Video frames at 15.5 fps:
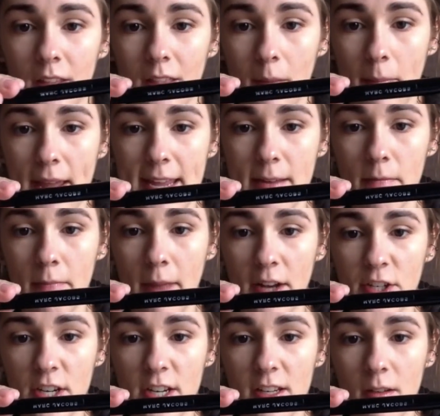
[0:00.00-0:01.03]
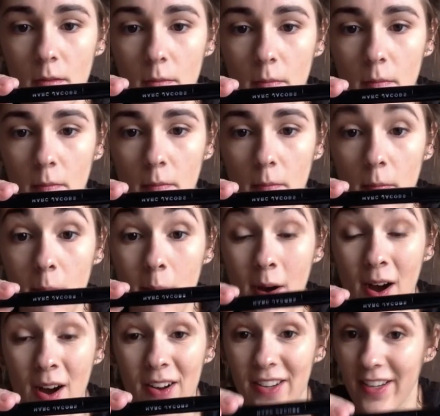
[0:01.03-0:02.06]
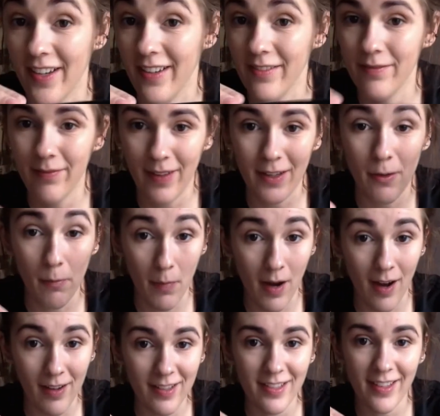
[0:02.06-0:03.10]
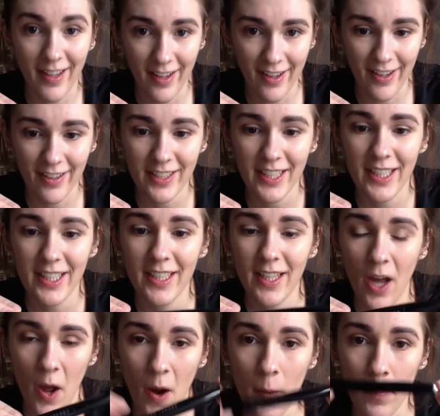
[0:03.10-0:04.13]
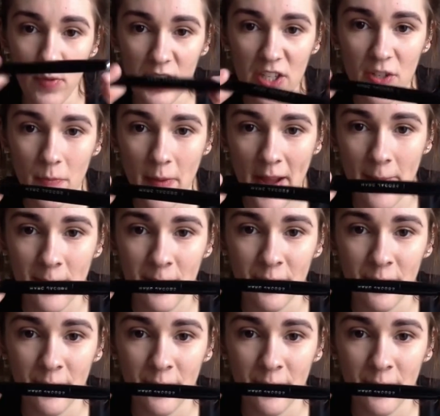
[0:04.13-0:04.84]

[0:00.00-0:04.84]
The Magic Marker, like marker, precision pen.